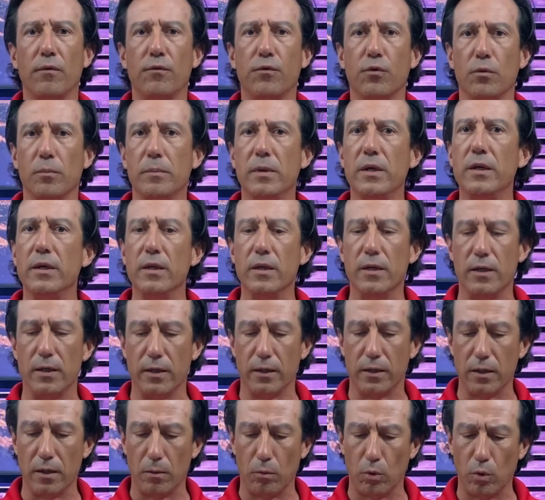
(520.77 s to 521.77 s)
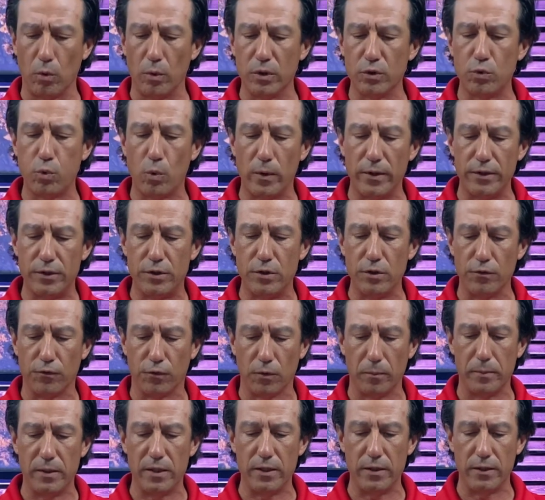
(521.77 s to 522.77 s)
for median income, or $122 for
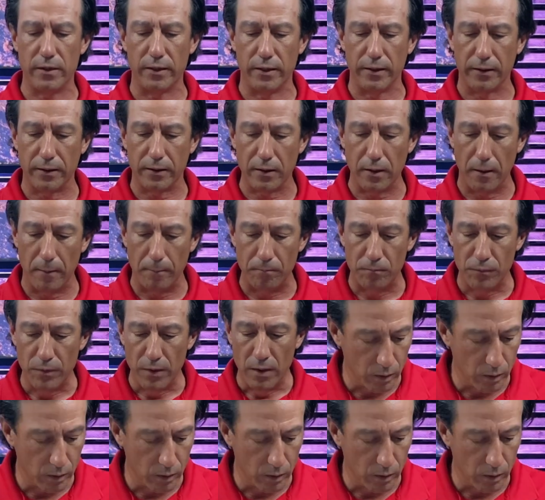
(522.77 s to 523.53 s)
median income.